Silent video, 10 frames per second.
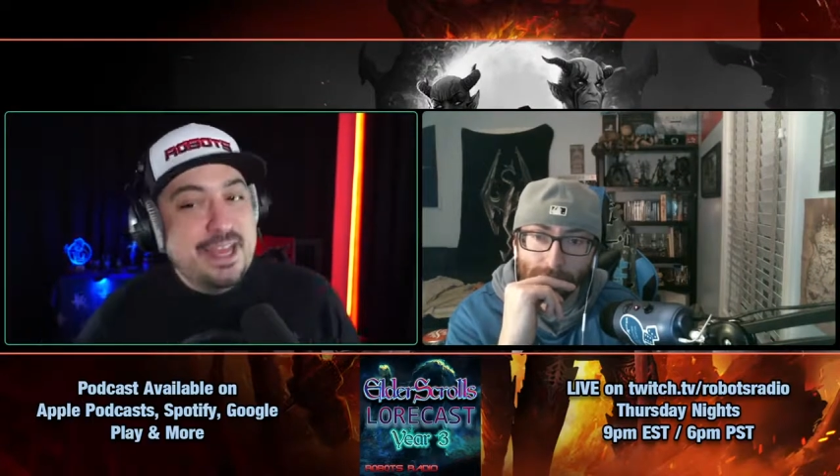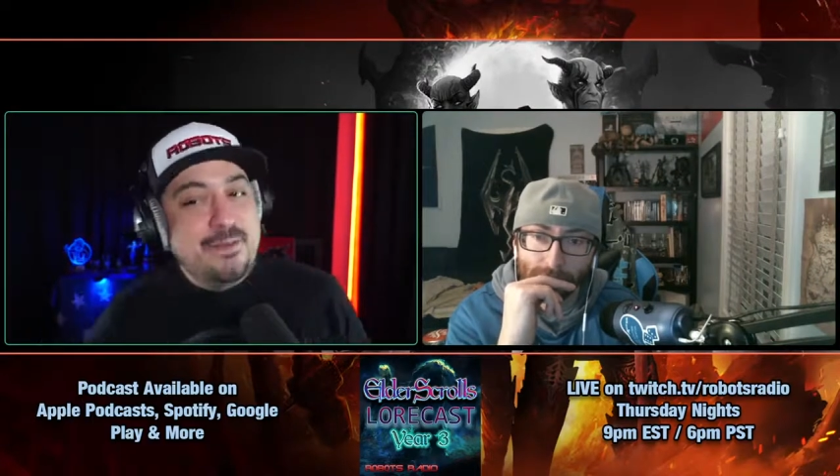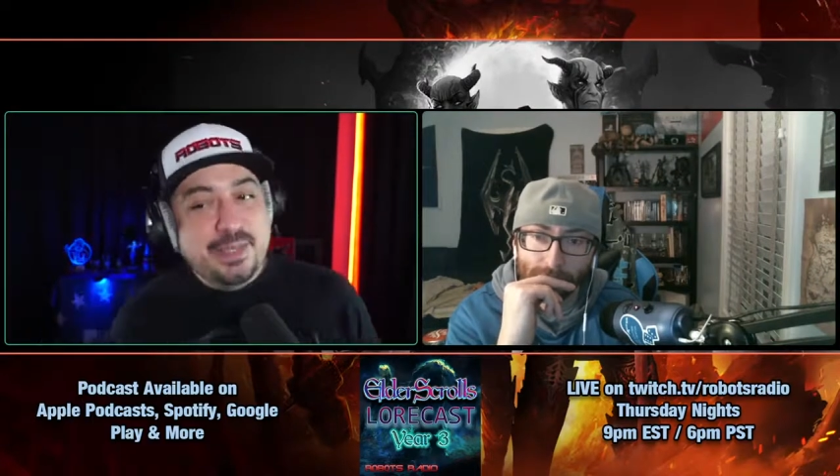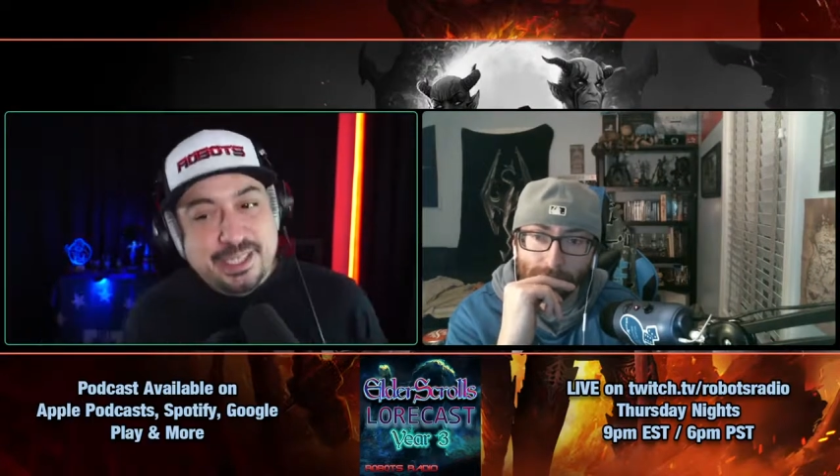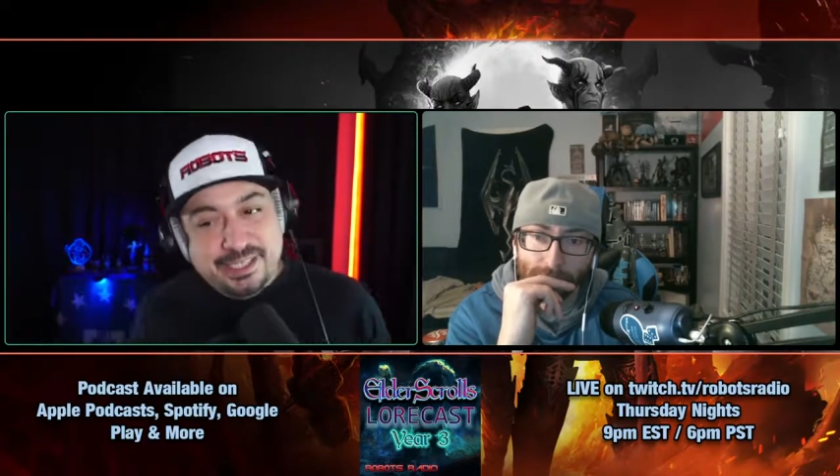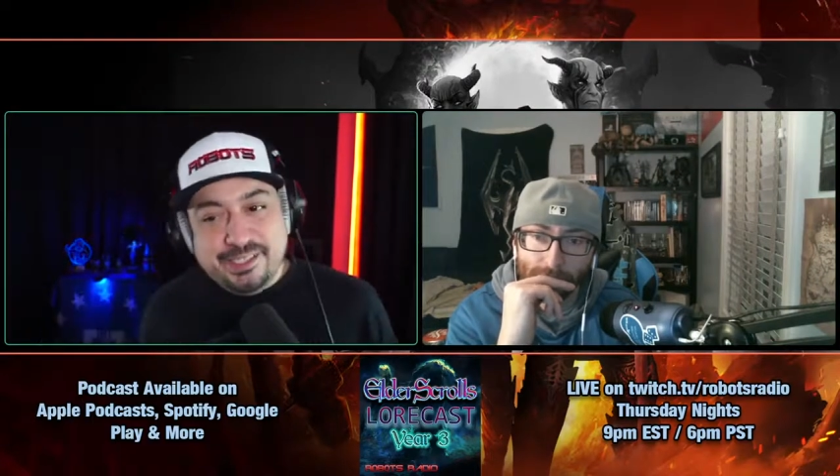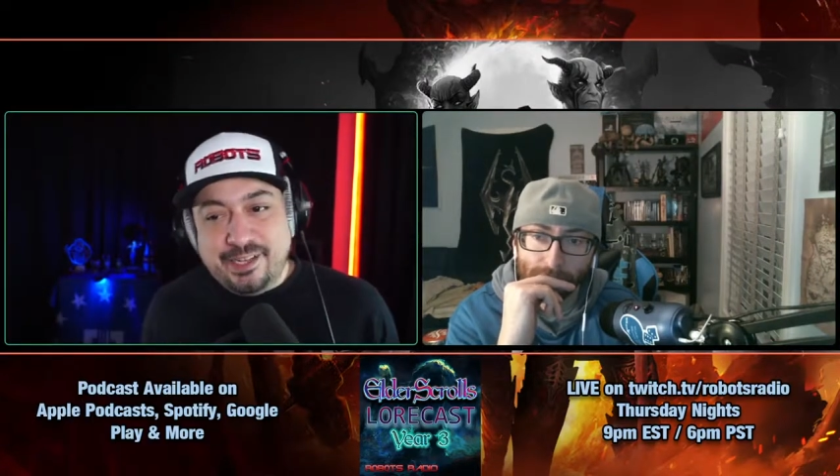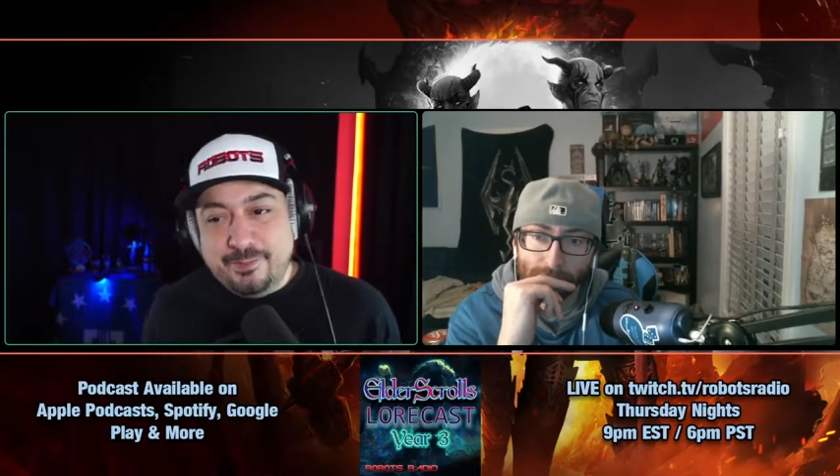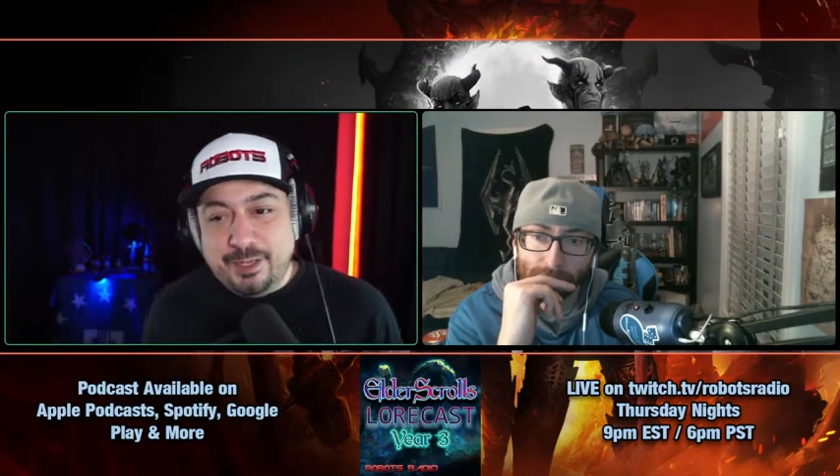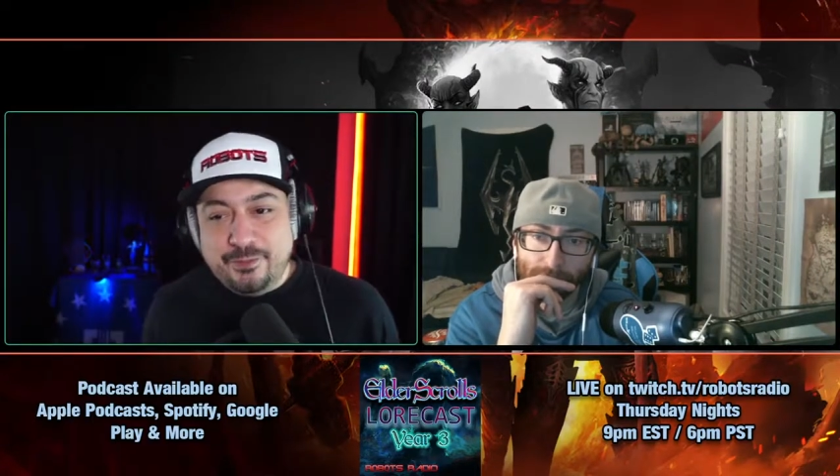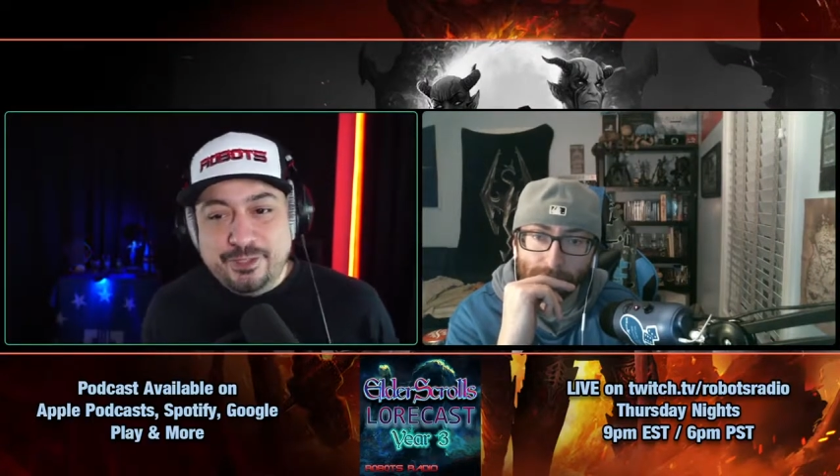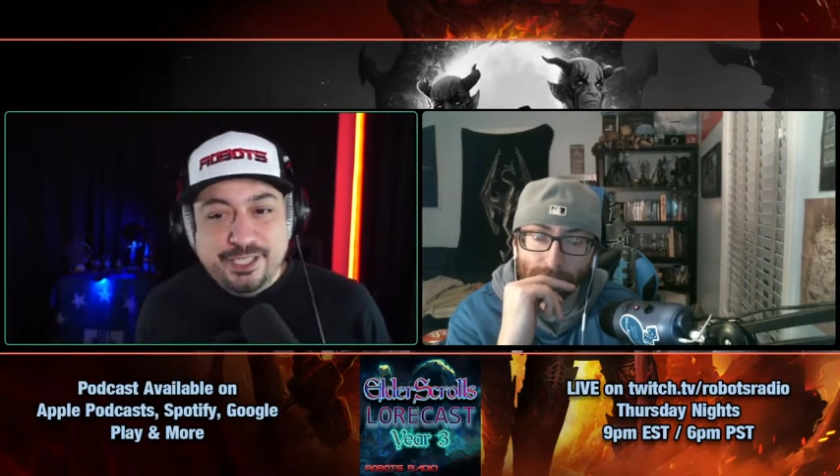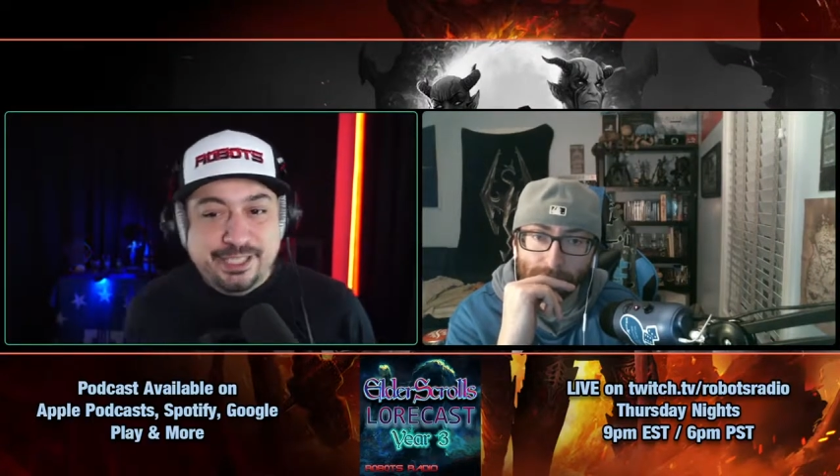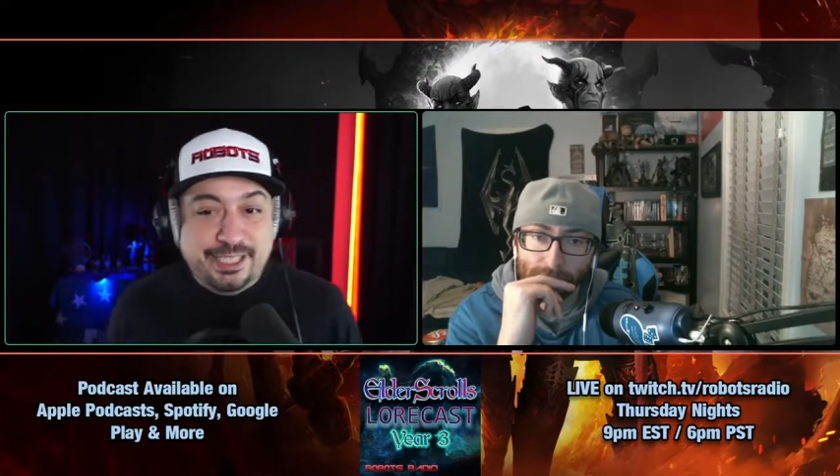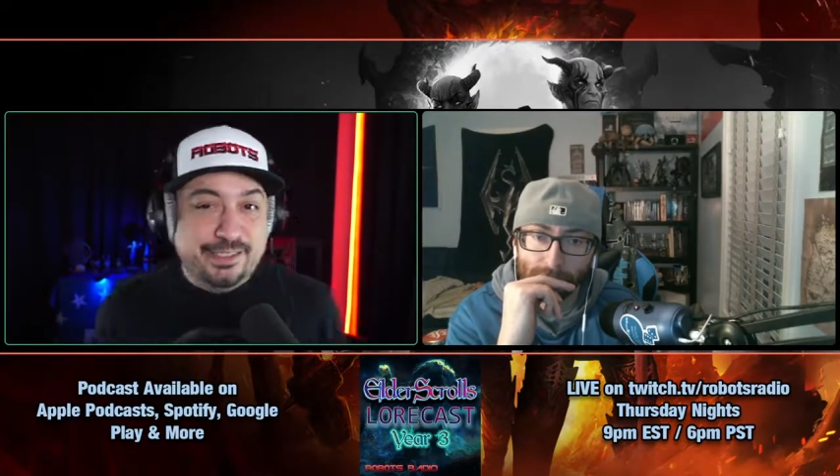because she's all about fertility.